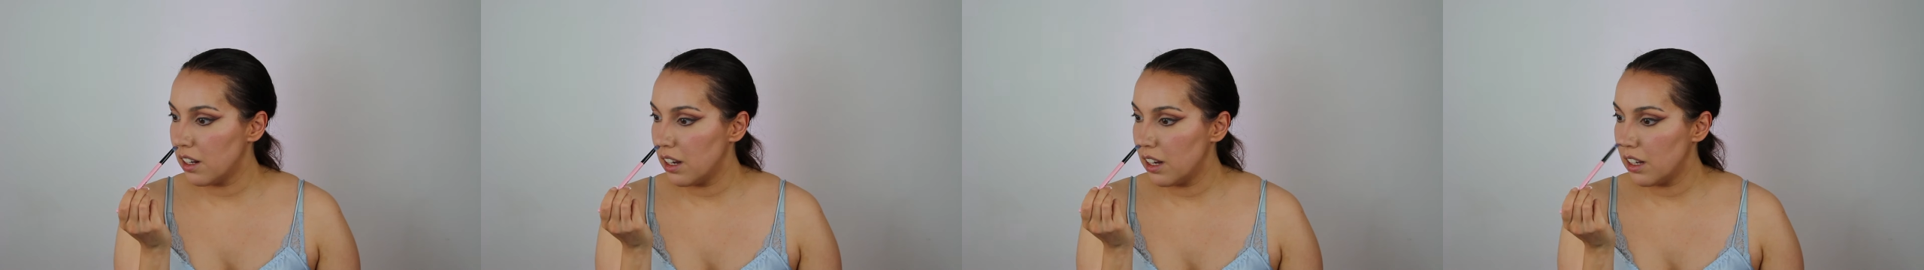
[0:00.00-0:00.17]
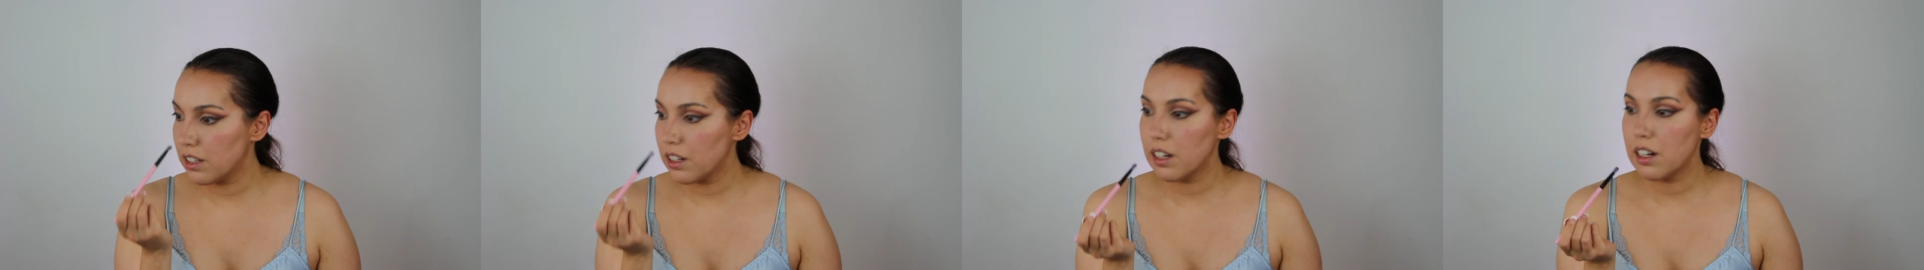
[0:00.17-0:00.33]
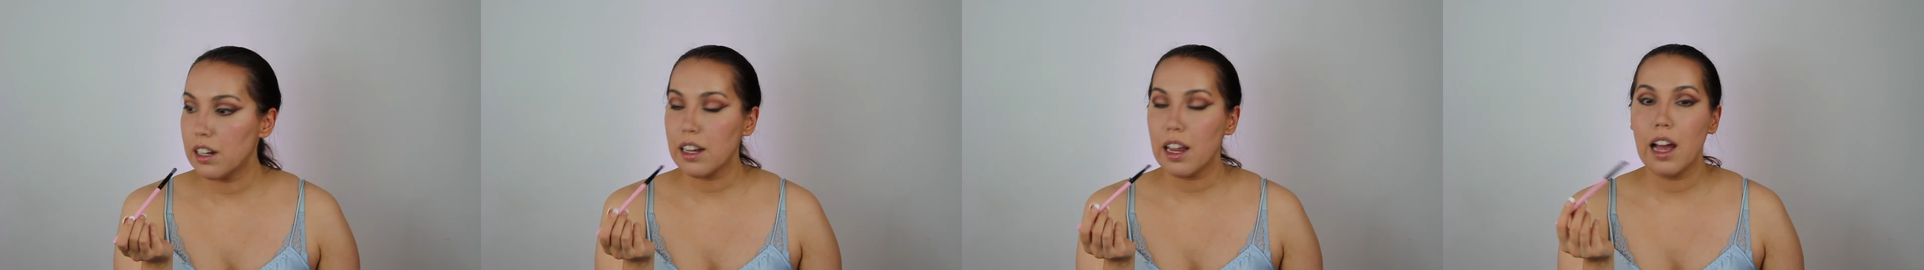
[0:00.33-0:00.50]
it's
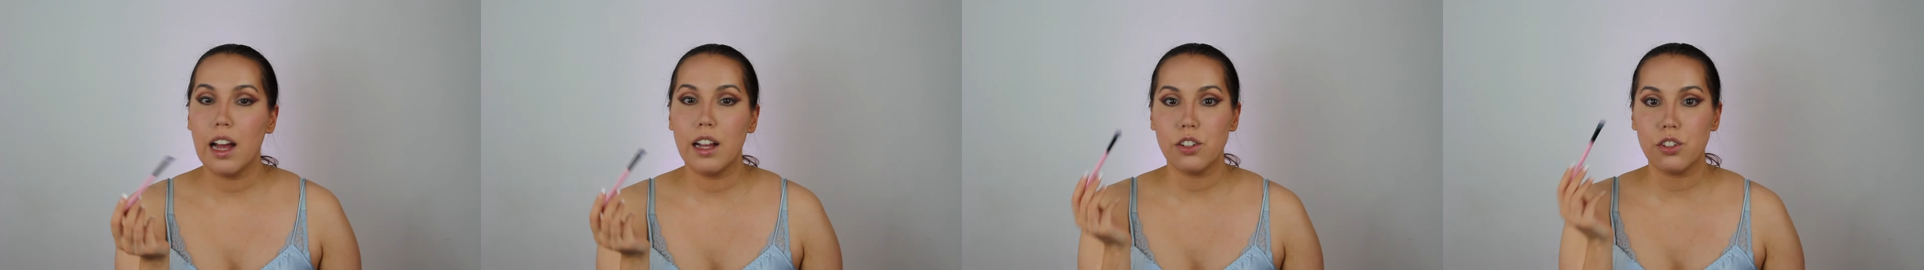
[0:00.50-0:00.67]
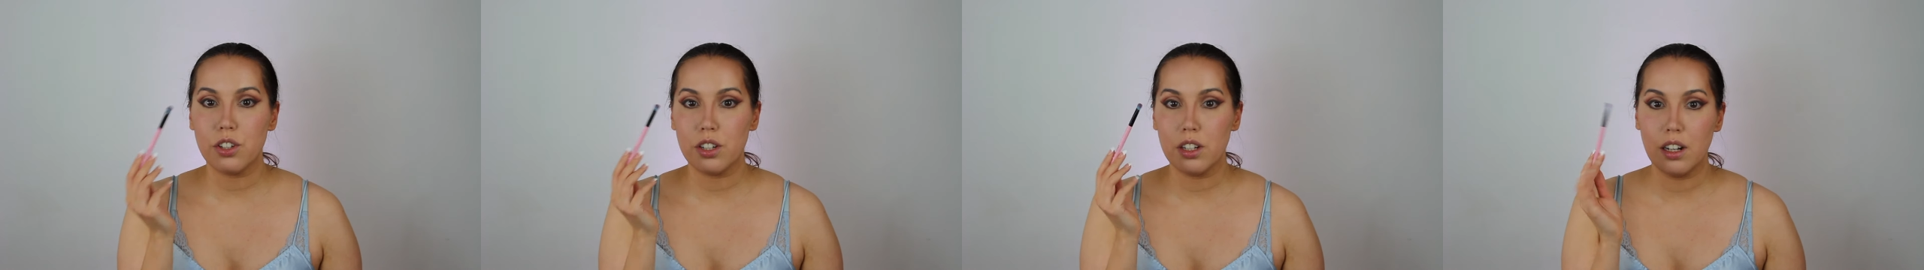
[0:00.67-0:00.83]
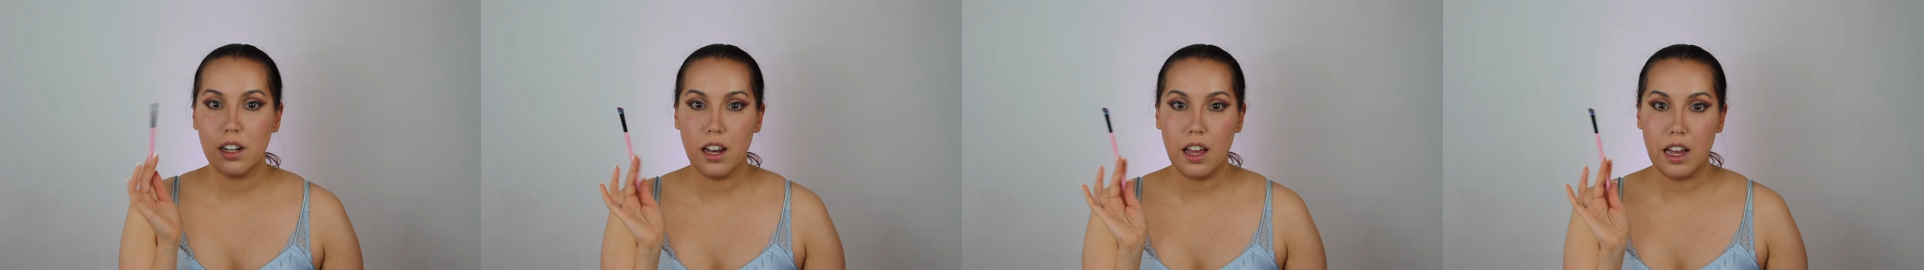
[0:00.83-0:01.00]
going to catch
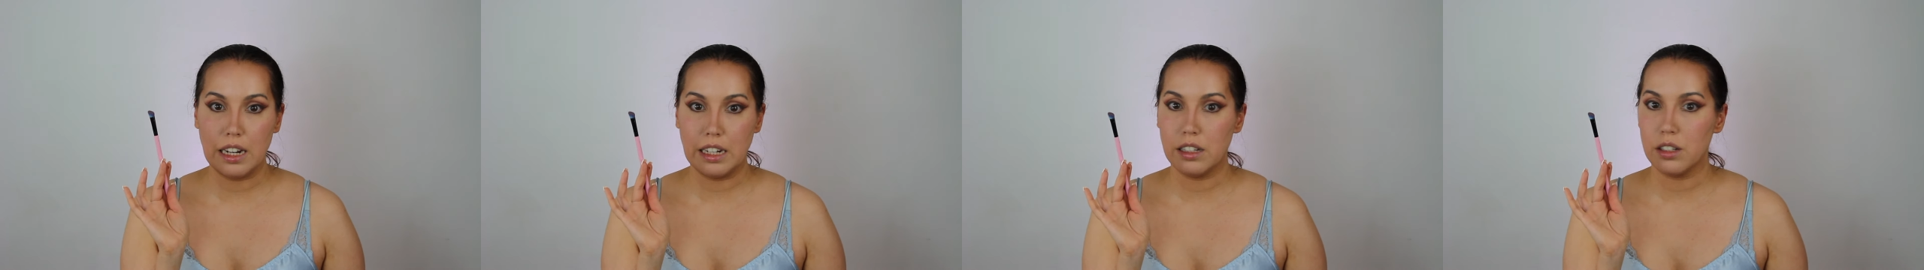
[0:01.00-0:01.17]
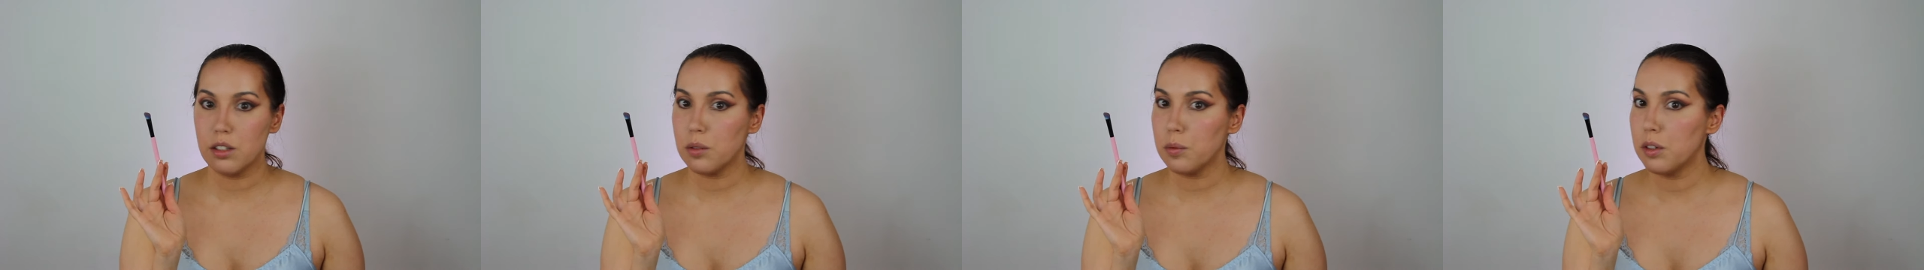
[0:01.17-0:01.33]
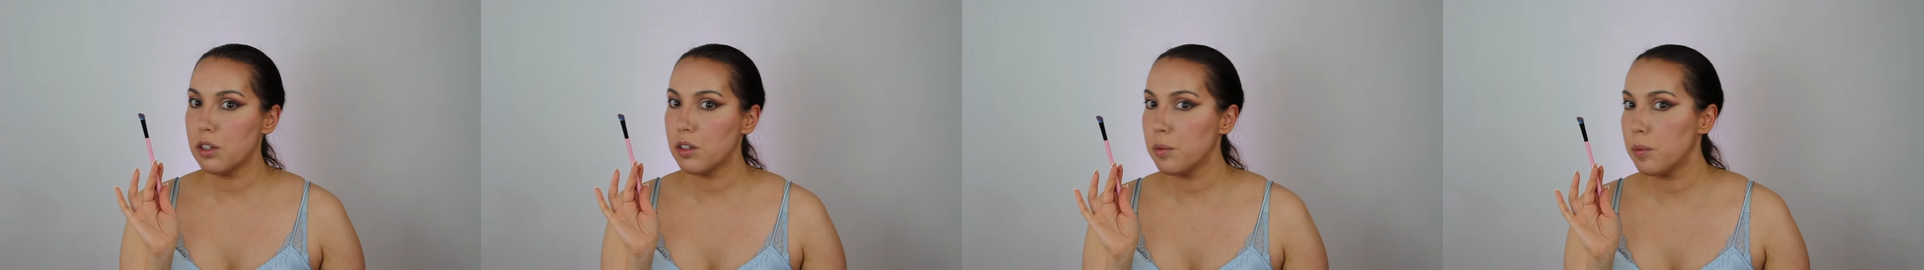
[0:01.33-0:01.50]
light,
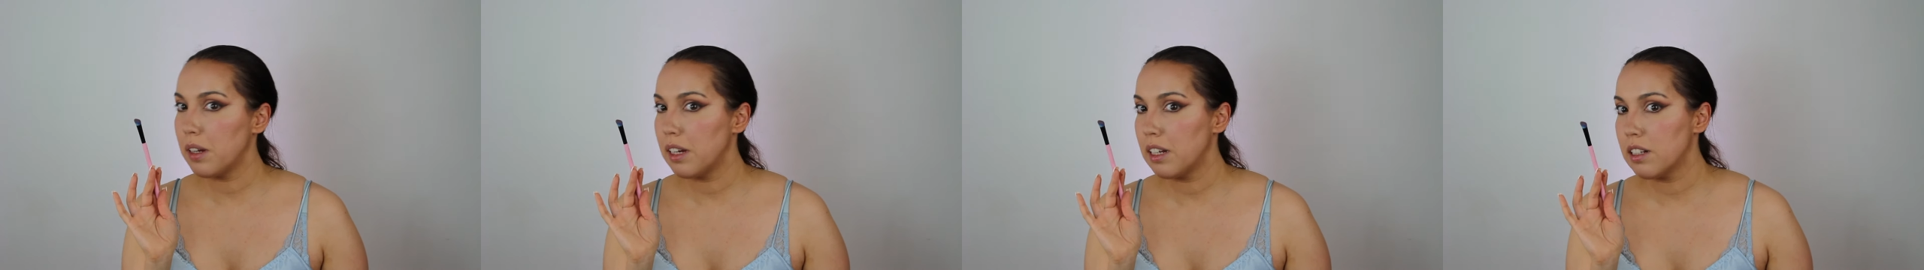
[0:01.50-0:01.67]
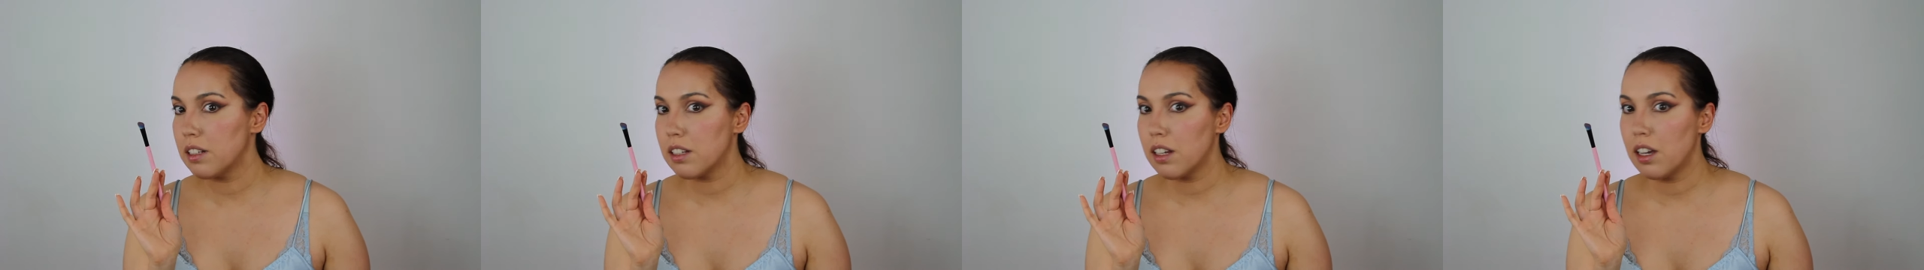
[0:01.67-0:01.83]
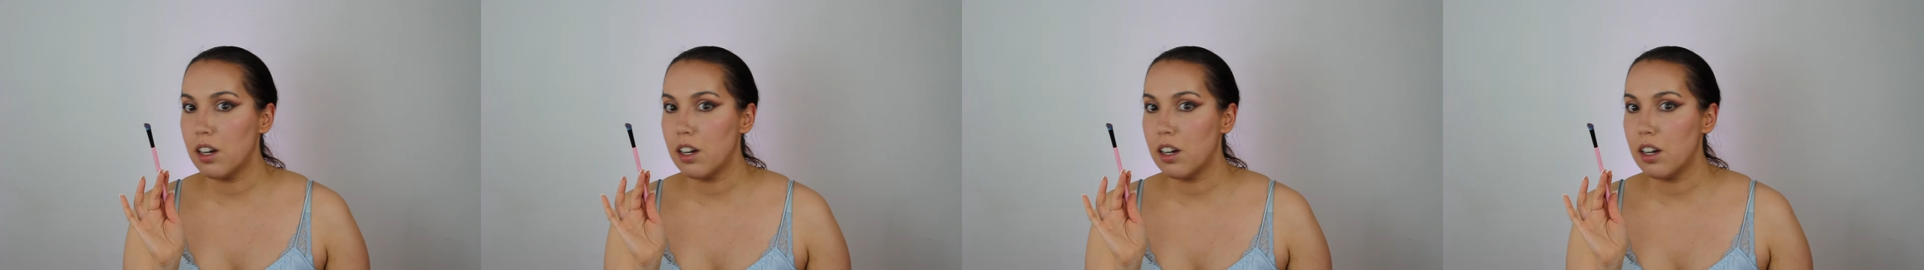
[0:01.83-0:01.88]
which means